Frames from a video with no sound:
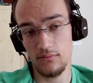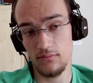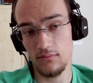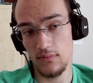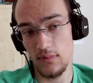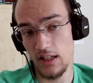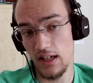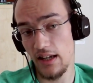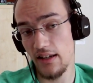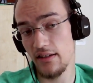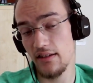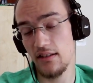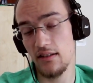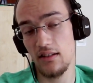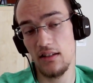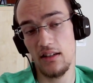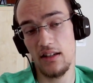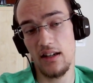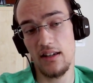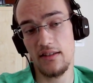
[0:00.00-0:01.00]
yes,
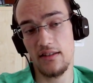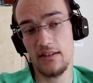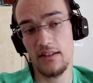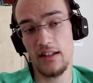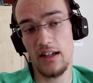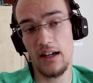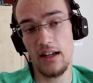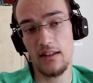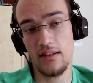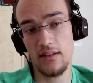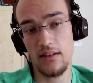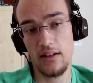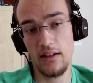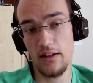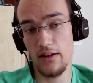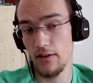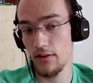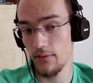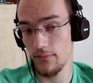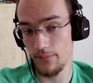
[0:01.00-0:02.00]
he has a knight
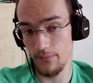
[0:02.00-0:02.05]
here,